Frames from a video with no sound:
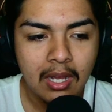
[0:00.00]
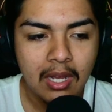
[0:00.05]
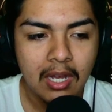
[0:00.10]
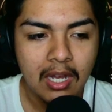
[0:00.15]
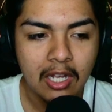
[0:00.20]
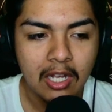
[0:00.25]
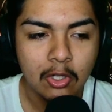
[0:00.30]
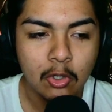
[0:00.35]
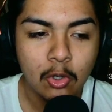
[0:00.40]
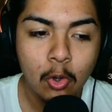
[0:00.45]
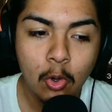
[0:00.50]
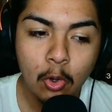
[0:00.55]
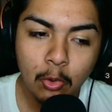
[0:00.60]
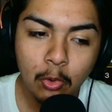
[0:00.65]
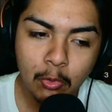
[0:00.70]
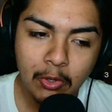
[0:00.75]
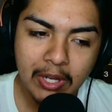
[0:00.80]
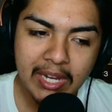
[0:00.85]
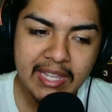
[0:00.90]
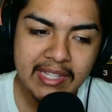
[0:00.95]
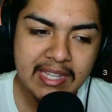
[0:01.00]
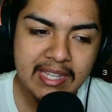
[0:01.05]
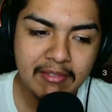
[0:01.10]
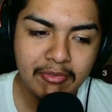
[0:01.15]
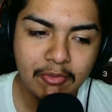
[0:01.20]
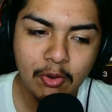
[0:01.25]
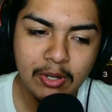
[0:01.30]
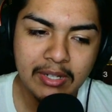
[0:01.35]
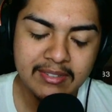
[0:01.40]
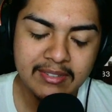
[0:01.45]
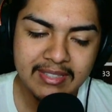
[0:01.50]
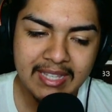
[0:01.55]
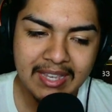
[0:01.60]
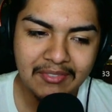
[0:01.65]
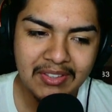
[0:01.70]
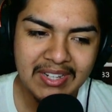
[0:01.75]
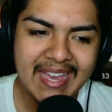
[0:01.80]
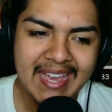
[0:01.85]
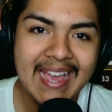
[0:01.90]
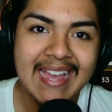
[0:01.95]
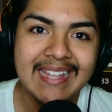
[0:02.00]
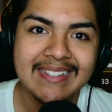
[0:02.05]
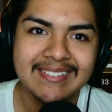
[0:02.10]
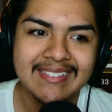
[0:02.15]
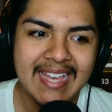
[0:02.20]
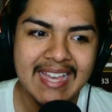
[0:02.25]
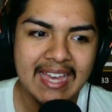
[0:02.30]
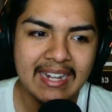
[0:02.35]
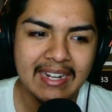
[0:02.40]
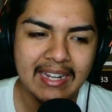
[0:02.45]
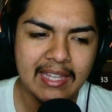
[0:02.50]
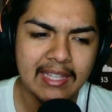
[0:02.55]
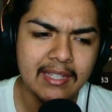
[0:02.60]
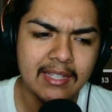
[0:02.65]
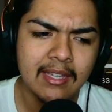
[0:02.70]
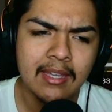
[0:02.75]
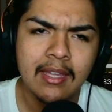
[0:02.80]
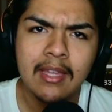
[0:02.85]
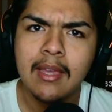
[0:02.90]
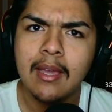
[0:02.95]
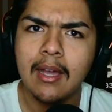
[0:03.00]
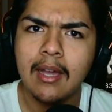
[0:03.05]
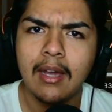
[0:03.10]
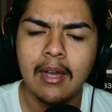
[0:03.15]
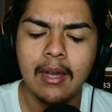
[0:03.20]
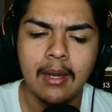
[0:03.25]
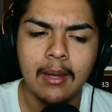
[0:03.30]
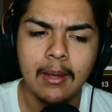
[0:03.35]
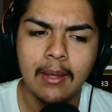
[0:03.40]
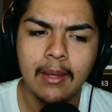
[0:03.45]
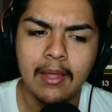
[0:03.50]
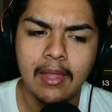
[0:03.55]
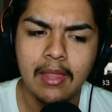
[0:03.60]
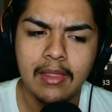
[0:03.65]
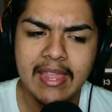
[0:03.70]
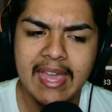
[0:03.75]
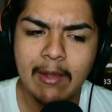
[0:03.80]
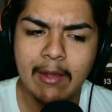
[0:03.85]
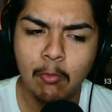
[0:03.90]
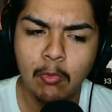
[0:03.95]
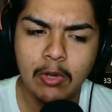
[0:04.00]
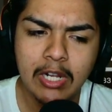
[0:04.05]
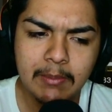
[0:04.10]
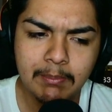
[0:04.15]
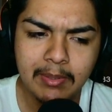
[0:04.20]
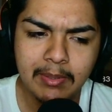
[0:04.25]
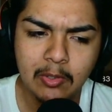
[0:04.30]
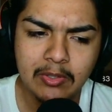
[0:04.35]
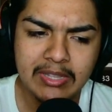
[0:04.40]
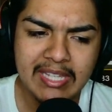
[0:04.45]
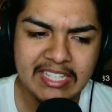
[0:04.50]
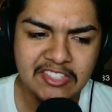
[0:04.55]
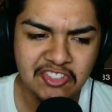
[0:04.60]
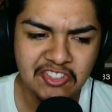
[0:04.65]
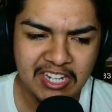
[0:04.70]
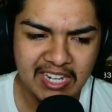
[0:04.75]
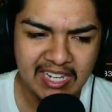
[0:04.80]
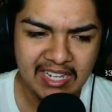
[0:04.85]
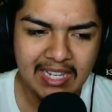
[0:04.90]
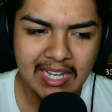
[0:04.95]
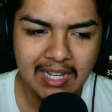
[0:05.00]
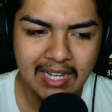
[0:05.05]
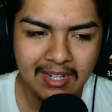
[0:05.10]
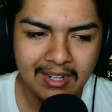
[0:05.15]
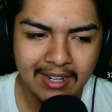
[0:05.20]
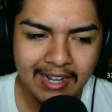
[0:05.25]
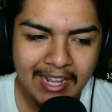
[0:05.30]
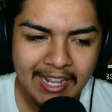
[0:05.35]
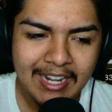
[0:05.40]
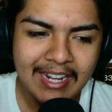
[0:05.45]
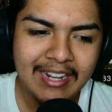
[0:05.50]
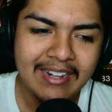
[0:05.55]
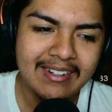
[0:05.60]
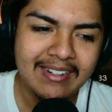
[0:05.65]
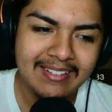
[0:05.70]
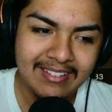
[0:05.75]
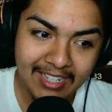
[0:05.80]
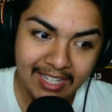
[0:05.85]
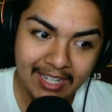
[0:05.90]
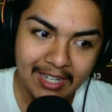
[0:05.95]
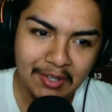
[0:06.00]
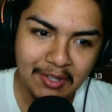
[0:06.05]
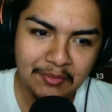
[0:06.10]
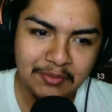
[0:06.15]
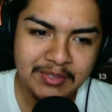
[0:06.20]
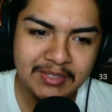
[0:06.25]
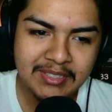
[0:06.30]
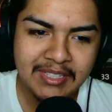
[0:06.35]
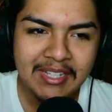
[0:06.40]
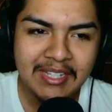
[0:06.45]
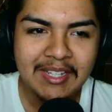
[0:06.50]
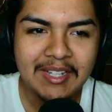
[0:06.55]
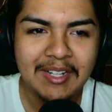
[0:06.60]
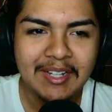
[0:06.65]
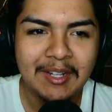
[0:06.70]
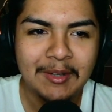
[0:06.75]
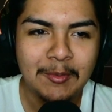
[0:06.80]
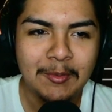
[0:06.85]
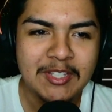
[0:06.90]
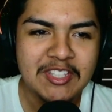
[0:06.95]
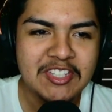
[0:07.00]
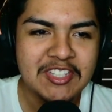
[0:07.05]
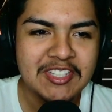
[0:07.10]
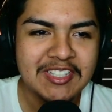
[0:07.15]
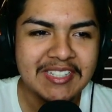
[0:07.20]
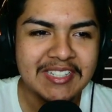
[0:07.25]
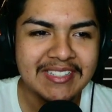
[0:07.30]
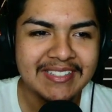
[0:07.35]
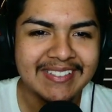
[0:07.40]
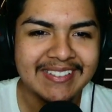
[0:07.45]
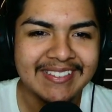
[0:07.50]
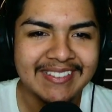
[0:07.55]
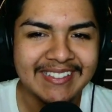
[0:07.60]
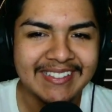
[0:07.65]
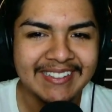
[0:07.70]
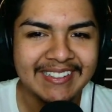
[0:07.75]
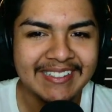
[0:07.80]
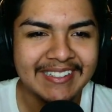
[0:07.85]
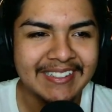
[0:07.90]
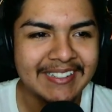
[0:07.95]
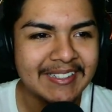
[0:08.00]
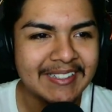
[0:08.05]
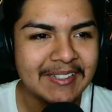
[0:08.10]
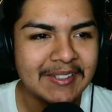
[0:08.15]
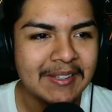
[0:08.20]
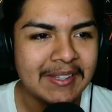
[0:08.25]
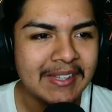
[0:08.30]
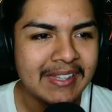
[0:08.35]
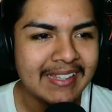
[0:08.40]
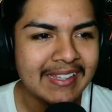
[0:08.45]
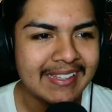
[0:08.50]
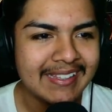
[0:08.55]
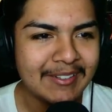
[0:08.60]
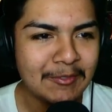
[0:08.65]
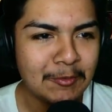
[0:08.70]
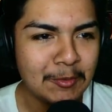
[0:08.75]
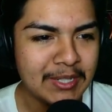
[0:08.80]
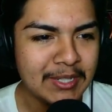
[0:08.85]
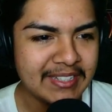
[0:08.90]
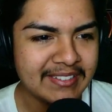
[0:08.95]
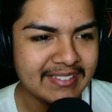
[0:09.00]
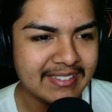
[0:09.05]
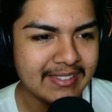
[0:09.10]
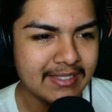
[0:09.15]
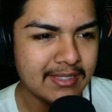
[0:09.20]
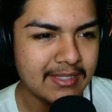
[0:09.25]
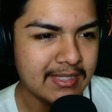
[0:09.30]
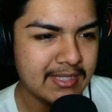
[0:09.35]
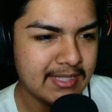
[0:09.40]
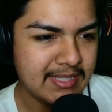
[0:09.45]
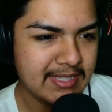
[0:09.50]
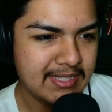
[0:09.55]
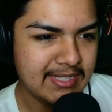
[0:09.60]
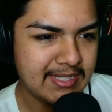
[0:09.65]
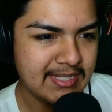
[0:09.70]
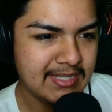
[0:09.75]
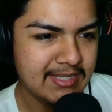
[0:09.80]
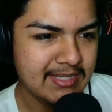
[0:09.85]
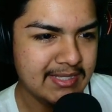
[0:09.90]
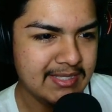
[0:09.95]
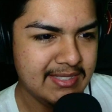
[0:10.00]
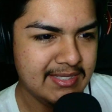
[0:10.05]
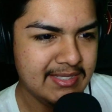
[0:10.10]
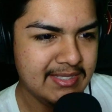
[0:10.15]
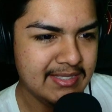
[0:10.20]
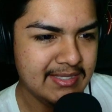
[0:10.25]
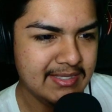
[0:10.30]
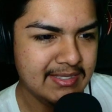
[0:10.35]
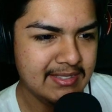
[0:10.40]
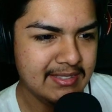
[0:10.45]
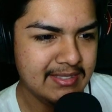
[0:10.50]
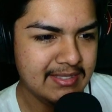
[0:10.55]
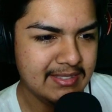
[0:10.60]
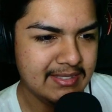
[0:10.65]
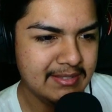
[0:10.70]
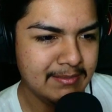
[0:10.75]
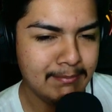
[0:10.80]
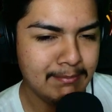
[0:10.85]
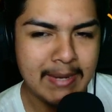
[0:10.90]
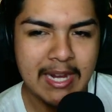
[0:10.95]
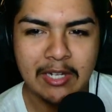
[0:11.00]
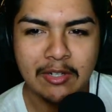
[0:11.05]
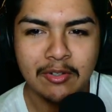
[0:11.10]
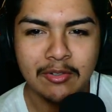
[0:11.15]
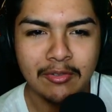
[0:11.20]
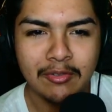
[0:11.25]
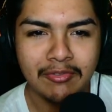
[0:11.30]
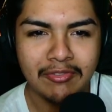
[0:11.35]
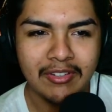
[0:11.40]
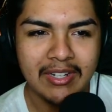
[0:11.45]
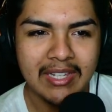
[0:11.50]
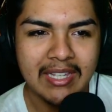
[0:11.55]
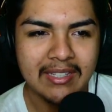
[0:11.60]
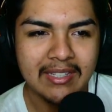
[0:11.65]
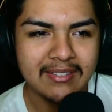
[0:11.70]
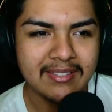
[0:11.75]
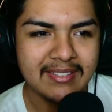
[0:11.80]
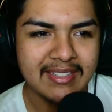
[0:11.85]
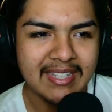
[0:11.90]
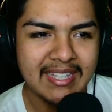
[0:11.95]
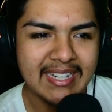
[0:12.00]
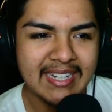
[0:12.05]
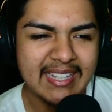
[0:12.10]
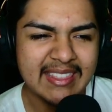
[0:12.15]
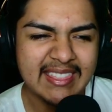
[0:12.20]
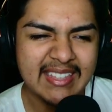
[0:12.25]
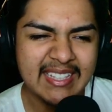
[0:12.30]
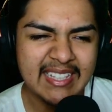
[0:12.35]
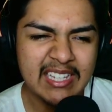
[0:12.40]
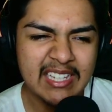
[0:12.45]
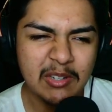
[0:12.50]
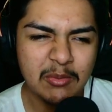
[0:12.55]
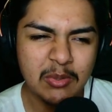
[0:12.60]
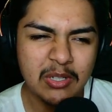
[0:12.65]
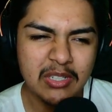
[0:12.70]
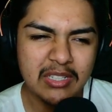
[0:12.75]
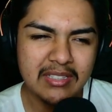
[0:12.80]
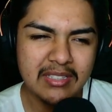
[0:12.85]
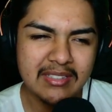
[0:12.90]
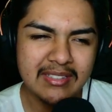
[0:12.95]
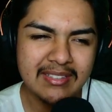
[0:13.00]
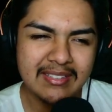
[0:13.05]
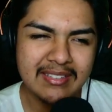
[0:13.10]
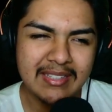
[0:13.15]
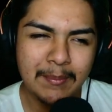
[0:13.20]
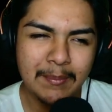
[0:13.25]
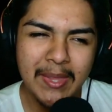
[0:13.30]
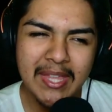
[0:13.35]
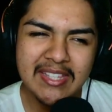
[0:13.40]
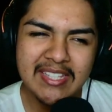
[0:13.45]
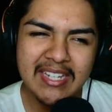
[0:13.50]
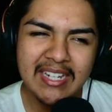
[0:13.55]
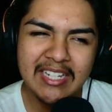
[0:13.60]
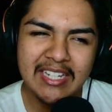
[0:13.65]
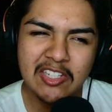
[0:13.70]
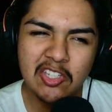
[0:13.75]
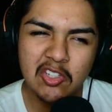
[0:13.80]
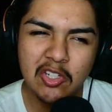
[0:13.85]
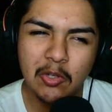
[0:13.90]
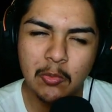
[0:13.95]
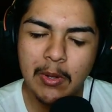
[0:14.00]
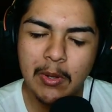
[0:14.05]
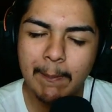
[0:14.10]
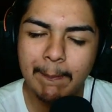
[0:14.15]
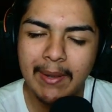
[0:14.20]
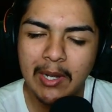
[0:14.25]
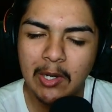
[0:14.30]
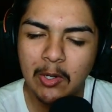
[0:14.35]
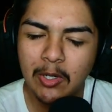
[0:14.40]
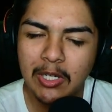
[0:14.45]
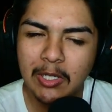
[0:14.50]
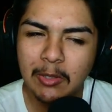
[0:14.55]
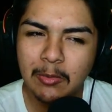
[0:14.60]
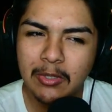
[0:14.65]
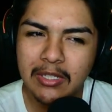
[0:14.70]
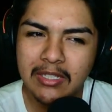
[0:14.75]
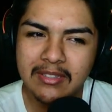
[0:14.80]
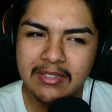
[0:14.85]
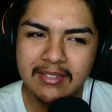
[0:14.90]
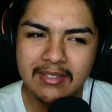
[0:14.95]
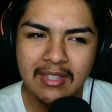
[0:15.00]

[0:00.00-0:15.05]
Cold War AK-47 as that that one build that J God loves, which is the, what is it? Is the Microflex, and I think he runs, I'm not entirely sure on what barrel he runs,